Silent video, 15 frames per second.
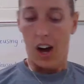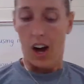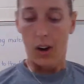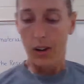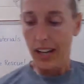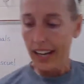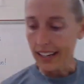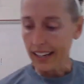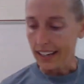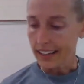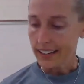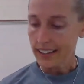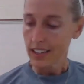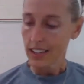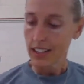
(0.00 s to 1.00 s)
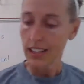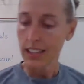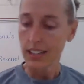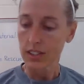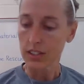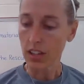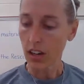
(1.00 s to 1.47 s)
Okay,
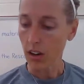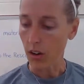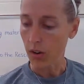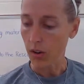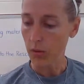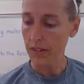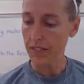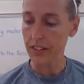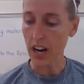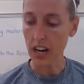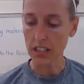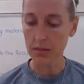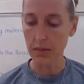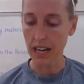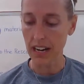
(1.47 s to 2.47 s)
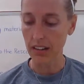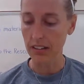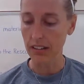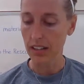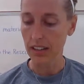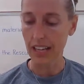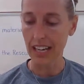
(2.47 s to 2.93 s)
so we've talked
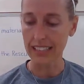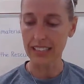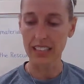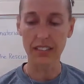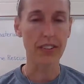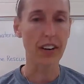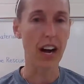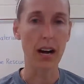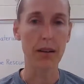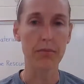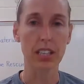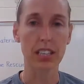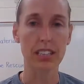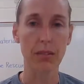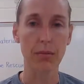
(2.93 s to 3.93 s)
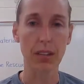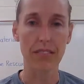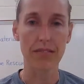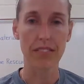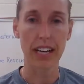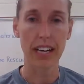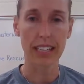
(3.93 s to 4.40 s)
about lots of different objects that we can
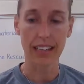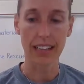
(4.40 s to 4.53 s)
find in